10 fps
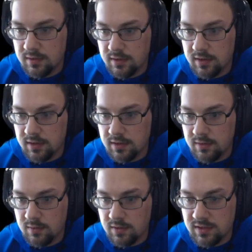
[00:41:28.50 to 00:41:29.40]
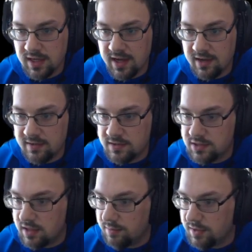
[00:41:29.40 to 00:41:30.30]
And we'll attack the
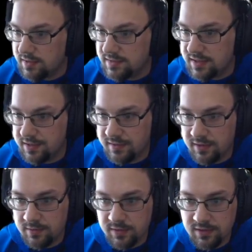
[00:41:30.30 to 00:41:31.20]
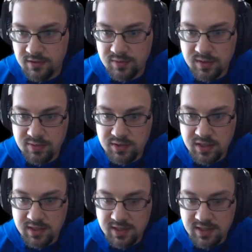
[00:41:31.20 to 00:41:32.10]
champions. They're the only troops that present
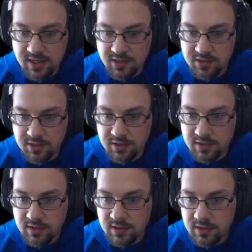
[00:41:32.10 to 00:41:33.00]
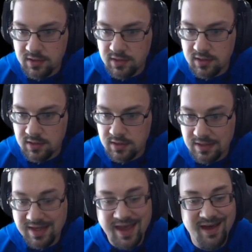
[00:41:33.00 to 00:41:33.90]
that.
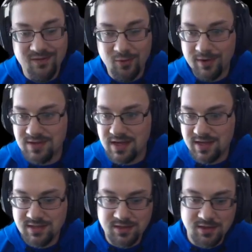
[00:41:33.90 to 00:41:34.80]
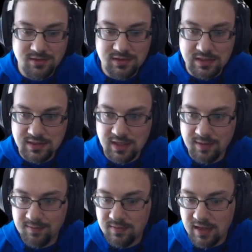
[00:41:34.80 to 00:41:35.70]
Cavalries, I guess they're called in this game.
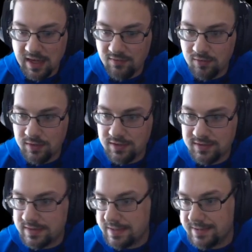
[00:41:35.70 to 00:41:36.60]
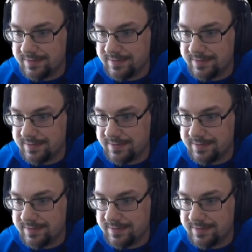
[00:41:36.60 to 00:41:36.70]
Cavalries, sorry.